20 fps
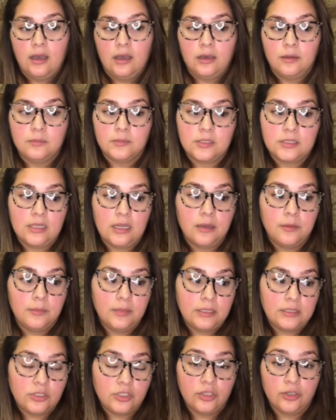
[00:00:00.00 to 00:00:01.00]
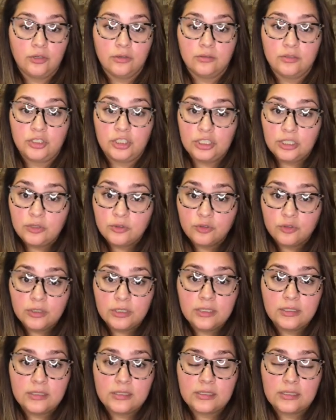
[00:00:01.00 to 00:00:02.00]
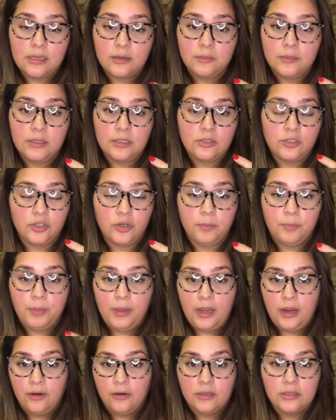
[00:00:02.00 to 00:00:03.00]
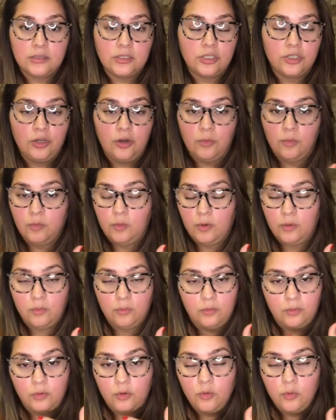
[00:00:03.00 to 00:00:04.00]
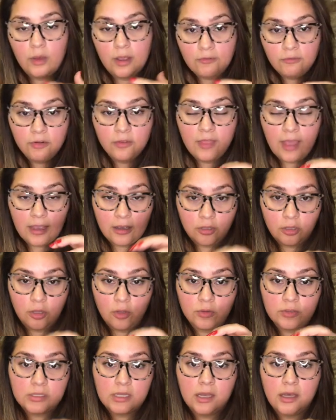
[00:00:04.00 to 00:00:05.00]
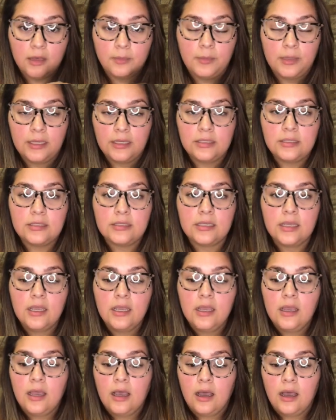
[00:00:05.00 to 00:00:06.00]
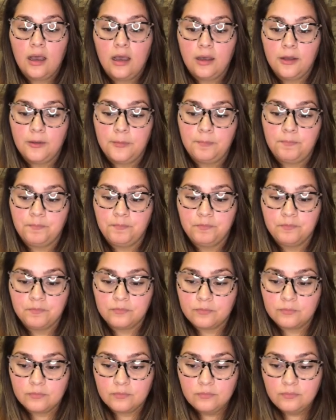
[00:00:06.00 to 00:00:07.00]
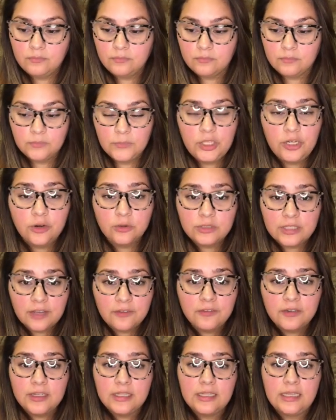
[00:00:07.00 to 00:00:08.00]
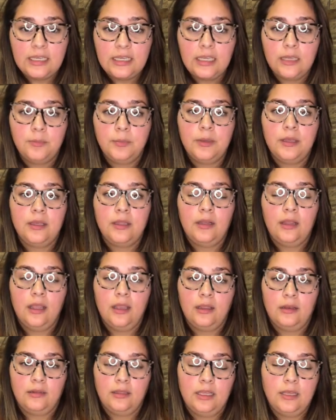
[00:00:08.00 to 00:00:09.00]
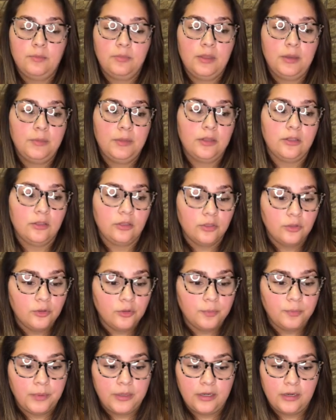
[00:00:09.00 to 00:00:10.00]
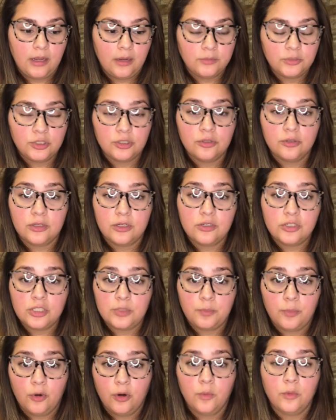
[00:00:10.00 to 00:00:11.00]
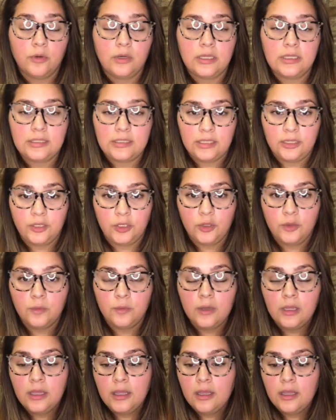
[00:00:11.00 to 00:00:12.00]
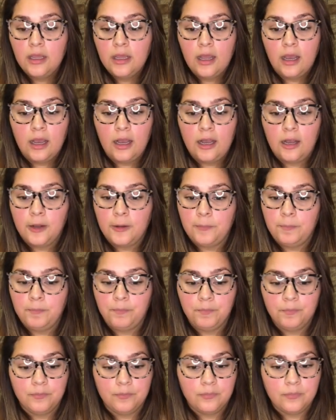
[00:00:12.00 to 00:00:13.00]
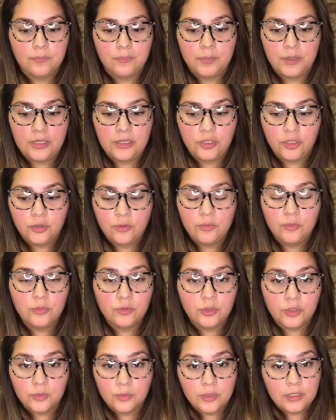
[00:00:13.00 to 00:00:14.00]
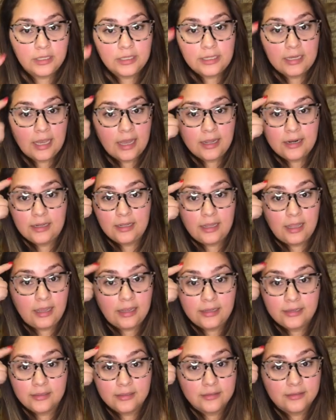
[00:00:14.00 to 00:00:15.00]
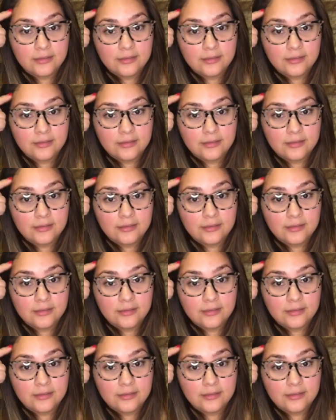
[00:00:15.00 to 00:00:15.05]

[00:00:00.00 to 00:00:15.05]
some it's your children, some it's your parents, you know, whoever that close hub is, you know, definitely keep it and keep them in the loop, and I'm sure their support will continue. But you really gotta like